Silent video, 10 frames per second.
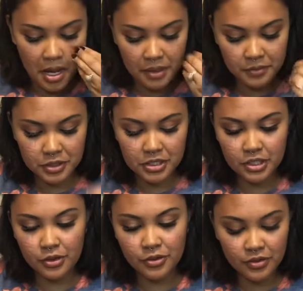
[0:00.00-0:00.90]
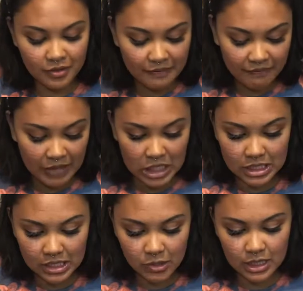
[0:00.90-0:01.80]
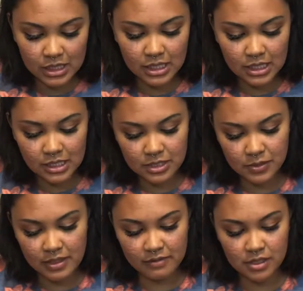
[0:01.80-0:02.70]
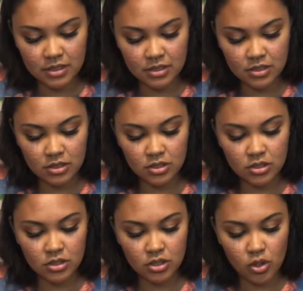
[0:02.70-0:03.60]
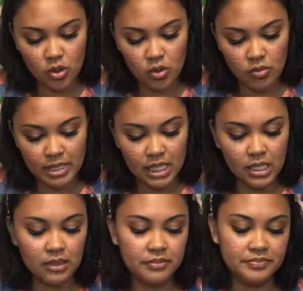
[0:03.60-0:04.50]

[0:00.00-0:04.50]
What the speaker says: And we're just going to go through them fairly quickly because we have so many.